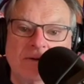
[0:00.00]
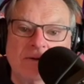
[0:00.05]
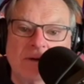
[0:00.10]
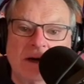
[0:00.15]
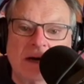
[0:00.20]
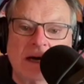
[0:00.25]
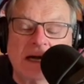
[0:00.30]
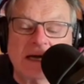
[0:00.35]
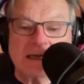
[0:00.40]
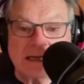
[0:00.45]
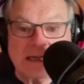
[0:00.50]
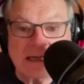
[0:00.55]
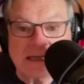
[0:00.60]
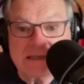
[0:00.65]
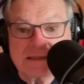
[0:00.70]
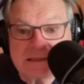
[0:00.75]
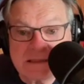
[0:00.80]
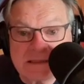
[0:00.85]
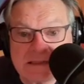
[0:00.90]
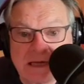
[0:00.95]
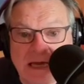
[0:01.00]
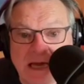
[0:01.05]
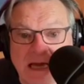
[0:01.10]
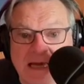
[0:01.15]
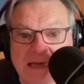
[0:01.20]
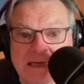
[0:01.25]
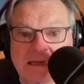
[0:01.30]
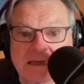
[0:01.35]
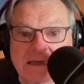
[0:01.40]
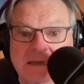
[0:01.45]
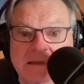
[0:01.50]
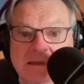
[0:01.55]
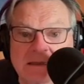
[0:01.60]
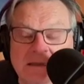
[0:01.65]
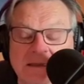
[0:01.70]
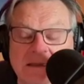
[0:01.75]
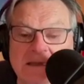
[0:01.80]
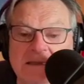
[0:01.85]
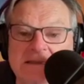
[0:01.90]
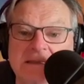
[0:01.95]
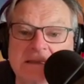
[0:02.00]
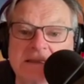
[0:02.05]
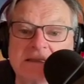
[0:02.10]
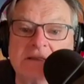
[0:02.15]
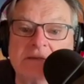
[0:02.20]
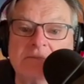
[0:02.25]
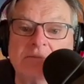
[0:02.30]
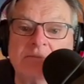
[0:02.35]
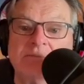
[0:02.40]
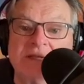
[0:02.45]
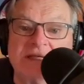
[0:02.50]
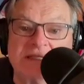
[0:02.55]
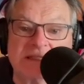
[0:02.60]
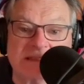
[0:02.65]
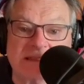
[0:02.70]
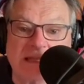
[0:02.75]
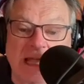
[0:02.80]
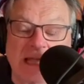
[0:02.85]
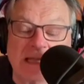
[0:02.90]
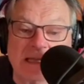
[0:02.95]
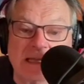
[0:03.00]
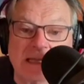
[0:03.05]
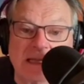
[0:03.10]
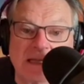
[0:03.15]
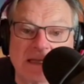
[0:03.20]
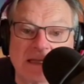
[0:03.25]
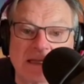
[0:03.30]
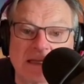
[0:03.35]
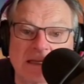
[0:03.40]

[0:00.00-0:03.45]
on his side is a mistake